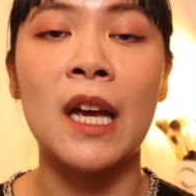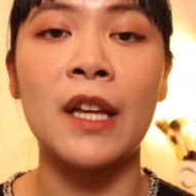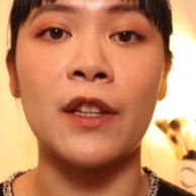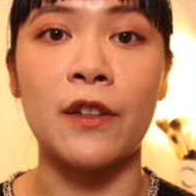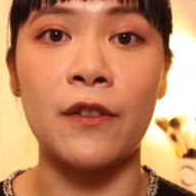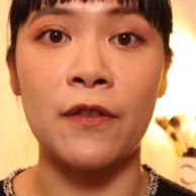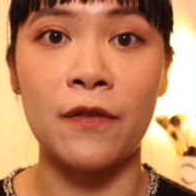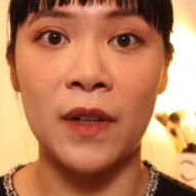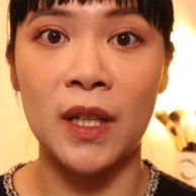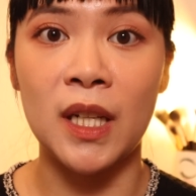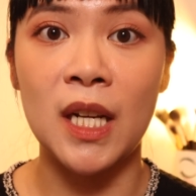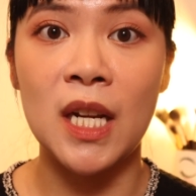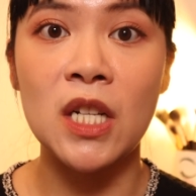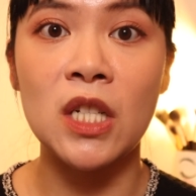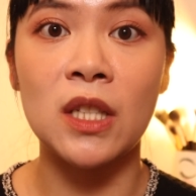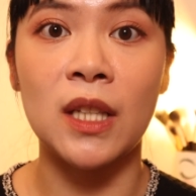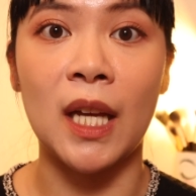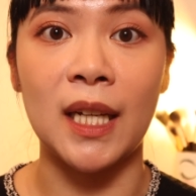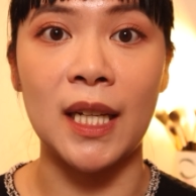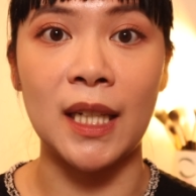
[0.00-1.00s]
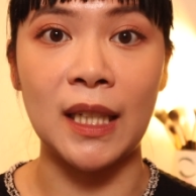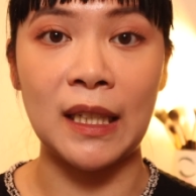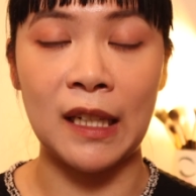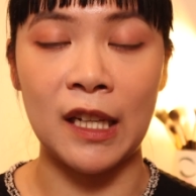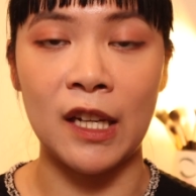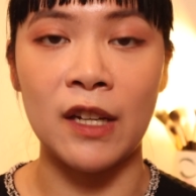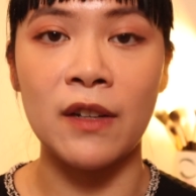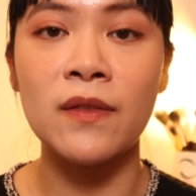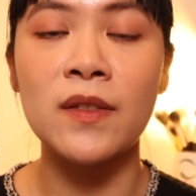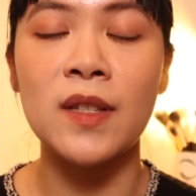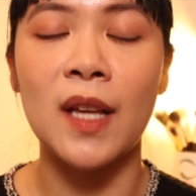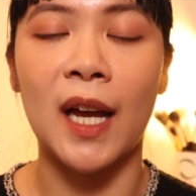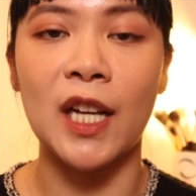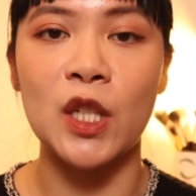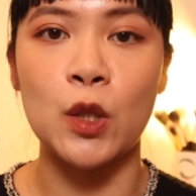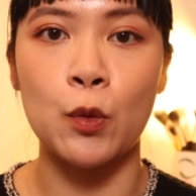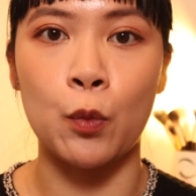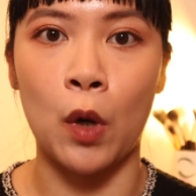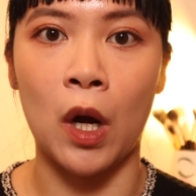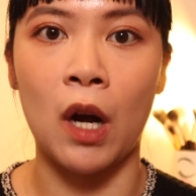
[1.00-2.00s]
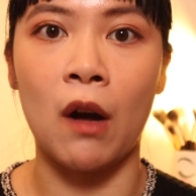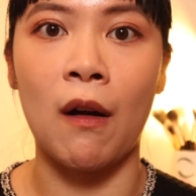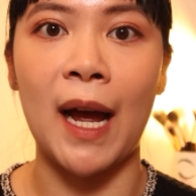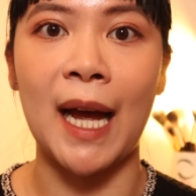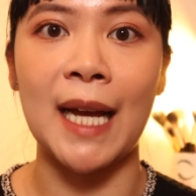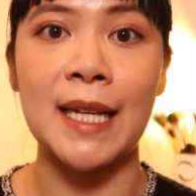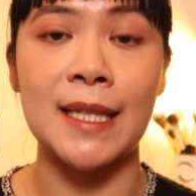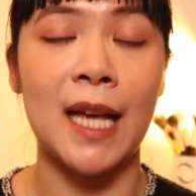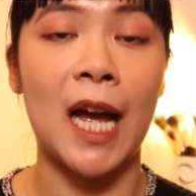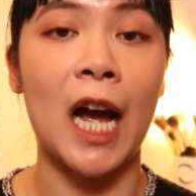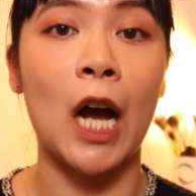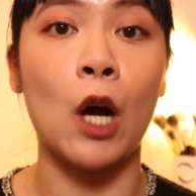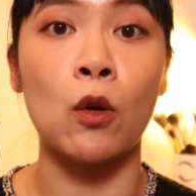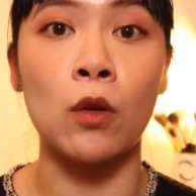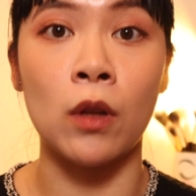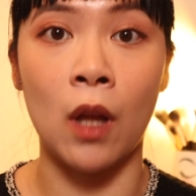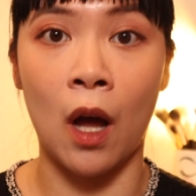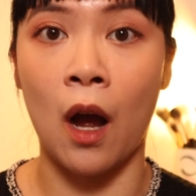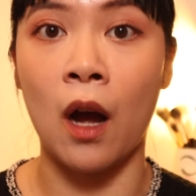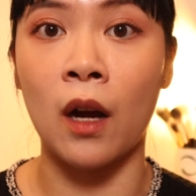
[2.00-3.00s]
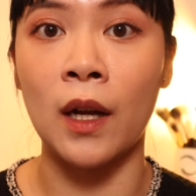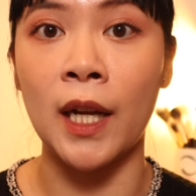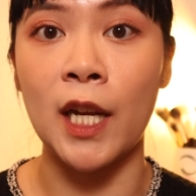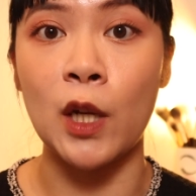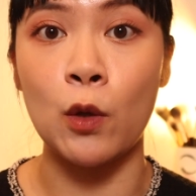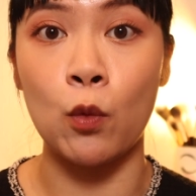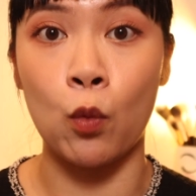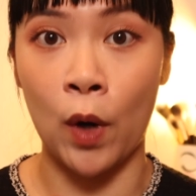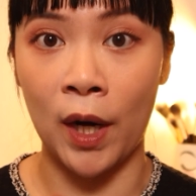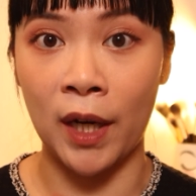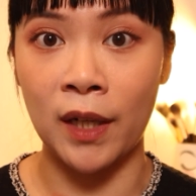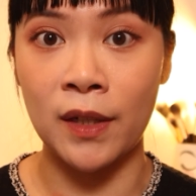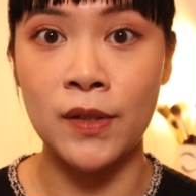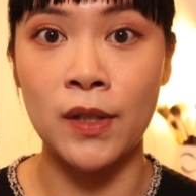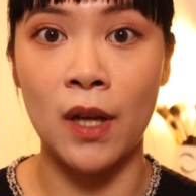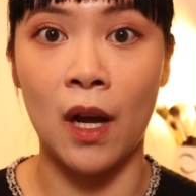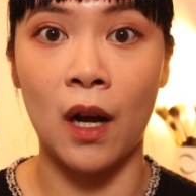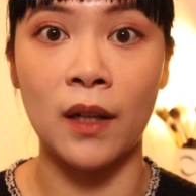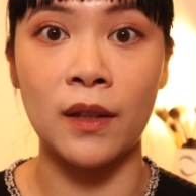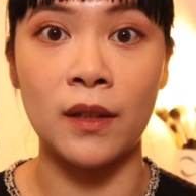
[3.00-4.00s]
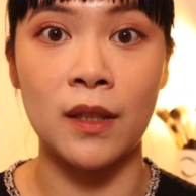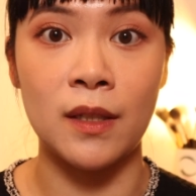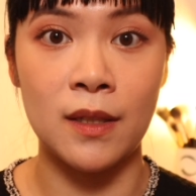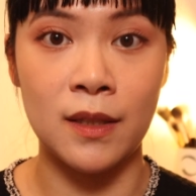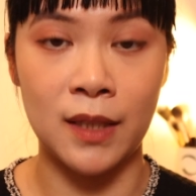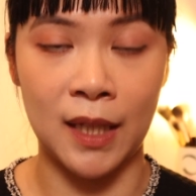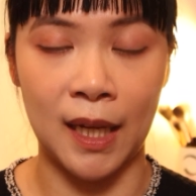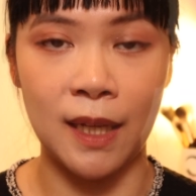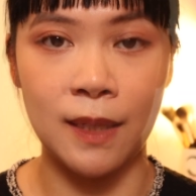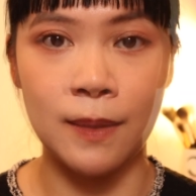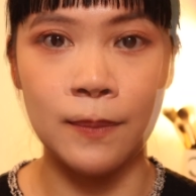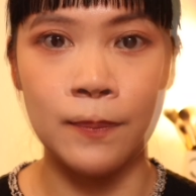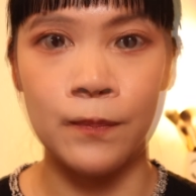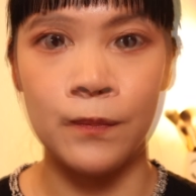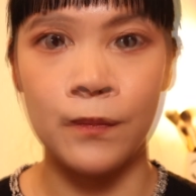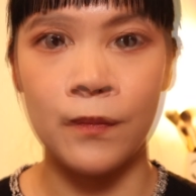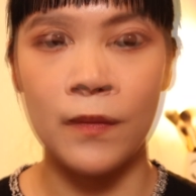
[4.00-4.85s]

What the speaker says: the finish that it gives, as well as how long it wears on the skin.